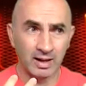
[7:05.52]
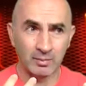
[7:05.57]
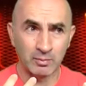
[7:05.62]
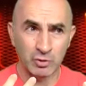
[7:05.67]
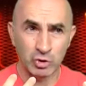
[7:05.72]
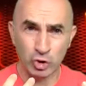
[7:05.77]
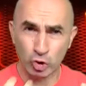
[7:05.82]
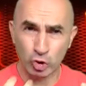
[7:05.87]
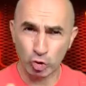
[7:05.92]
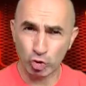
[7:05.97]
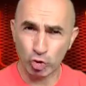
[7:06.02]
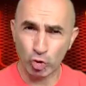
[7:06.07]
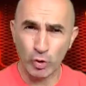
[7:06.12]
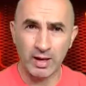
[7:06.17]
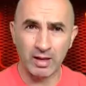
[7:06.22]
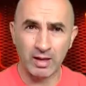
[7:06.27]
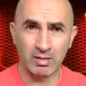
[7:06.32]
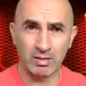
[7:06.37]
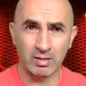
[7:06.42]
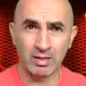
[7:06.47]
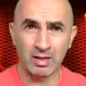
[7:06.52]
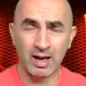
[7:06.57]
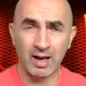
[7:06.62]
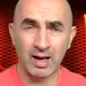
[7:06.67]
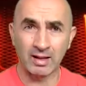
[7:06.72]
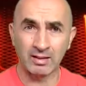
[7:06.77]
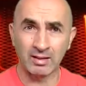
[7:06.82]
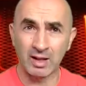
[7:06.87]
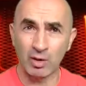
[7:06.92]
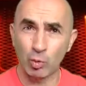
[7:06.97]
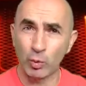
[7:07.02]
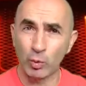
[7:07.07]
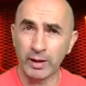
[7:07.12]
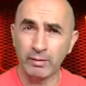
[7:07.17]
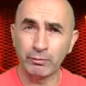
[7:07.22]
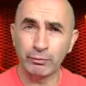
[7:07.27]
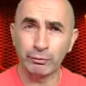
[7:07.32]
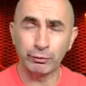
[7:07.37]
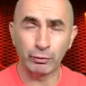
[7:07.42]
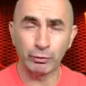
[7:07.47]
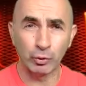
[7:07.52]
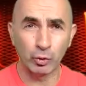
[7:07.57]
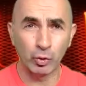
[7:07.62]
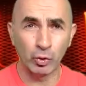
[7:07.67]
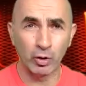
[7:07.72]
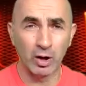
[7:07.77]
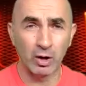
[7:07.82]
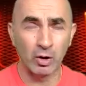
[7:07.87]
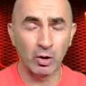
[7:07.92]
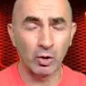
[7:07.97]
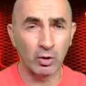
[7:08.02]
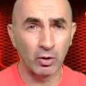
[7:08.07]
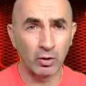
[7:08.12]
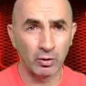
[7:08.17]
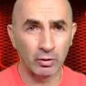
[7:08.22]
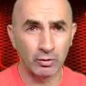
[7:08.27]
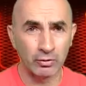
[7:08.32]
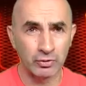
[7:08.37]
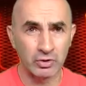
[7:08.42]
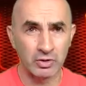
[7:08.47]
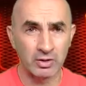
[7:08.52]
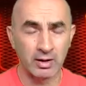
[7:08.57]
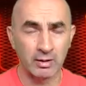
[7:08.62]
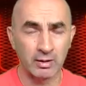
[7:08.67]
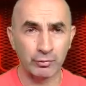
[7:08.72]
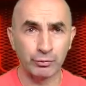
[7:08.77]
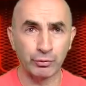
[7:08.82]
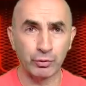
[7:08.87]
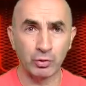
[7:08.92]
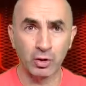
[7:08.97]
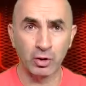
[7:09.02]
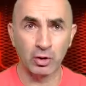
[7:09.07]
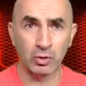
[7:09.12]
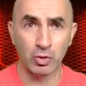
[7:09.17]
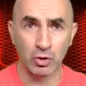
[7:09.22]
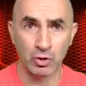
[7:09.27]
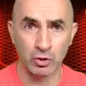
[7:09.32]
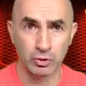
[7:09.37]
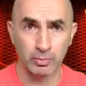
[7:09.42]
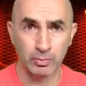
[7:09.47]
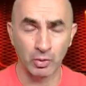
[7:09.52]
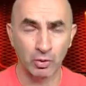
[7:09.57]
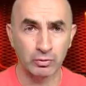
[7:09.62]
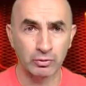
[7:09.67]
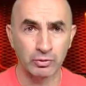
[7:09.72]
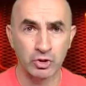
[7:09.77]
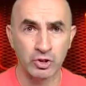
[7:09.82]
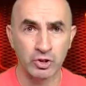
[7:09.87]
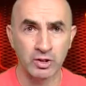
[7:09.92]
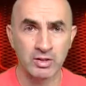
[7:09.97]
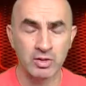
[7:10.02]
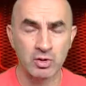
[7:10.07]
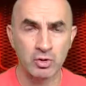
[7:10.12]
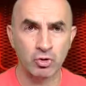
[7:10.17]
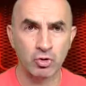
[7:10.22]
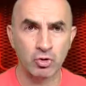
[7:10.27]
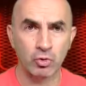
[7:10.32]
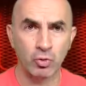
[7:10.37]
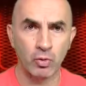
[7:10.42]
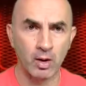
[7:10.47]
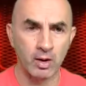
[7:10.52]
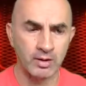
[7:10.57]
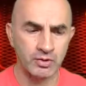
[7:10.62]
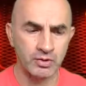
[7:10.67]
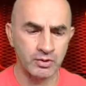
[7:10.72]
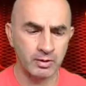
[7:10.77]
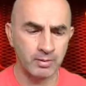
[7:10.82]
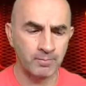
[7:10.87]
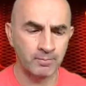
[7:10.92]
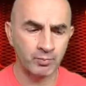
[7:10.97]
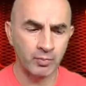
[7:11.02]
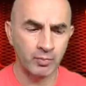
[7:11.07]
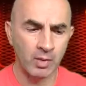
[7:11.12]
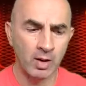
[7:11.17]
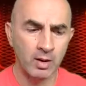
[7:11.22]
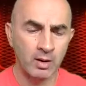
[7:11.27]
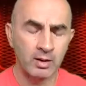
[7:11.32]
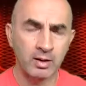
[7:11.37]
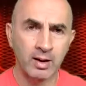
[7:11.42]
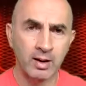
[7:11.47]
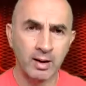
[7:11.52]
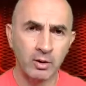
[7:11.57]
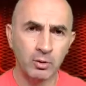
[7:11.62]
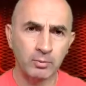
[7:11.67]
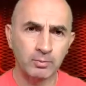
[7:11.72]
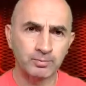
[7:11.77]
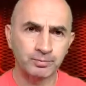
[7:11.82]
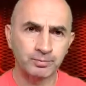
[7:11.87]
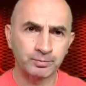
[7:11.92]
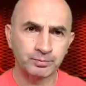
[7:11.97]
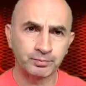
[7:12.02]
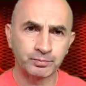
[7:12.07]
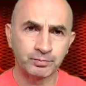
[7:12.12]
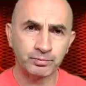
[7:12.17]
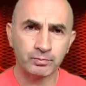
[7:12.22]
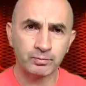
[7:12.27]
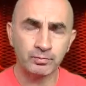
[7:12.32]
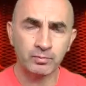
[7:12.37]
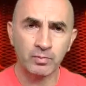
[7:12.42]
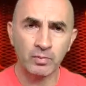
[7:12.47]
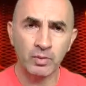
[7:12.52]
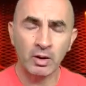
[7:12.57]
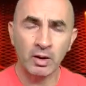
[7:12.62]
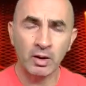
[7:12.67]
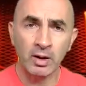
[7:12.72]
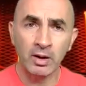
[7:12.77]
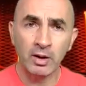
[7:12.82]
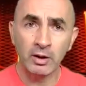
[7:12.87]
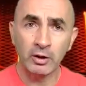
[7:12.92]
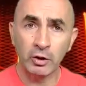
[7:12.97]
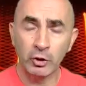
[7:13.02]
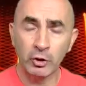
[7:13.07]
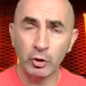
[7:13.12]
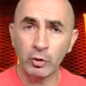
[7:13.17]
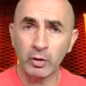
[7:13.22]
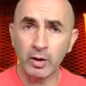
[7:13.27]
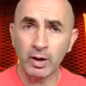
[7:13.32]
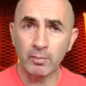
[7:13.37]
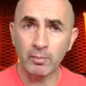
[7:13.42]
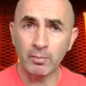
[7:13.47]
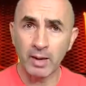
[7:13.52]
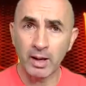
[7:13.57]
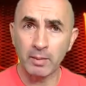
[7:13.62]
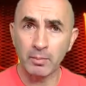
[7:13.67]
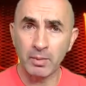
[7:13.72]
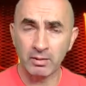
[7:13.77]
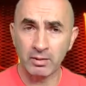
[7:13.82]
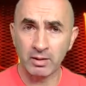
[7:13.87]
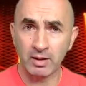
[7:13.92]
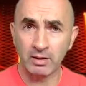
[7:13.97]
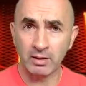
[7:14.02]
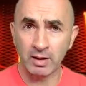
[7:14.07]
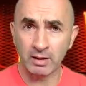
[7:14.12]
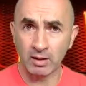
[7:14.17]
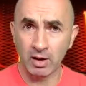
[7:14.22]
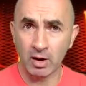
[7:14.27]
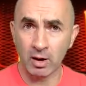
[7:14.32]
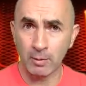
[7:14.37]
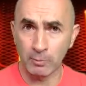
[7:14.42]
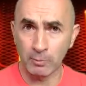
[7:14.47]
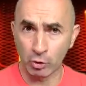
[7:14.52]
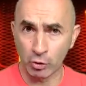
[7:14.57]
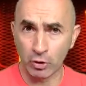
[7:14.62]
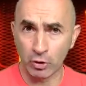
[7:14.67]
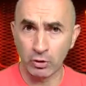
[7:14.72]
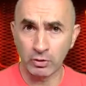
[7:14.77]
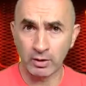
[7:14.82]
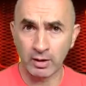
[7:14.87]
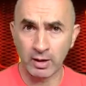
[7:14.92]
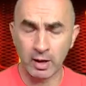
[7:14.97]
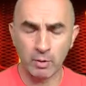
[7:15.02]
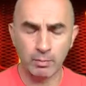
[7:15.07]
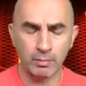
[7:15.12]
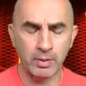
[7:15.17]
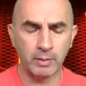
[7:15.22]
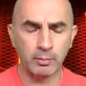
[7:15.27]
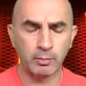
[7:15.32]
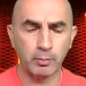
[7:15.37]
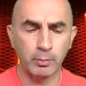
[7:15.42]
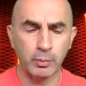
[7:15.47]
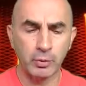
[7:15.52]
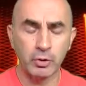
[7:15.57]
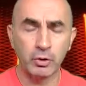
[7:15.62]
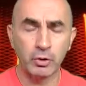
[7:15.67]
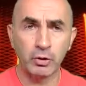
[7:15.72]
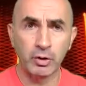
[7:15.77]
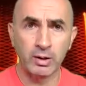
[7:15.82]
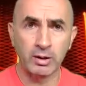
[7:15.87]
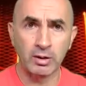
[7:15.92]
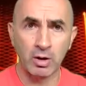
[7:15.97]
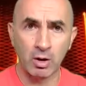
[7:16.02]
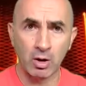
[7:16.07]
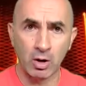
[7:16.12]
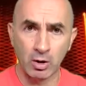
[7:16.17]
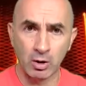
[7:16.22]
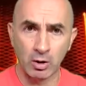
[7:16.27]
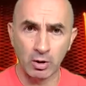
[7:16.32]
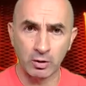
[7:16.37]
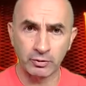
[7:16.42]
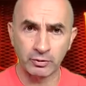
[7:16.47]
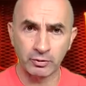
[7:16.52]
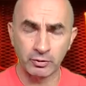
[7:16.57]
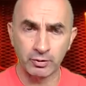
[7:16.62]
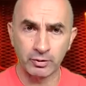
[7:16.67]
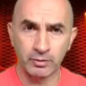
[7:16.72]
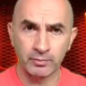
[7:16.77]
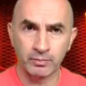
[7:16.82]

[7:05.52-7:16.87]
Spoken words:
strength, and he went through a lot of stuff for the gospel of Jesus Christ. Now, you can maybe think that I'm wrong now, but pure in heart,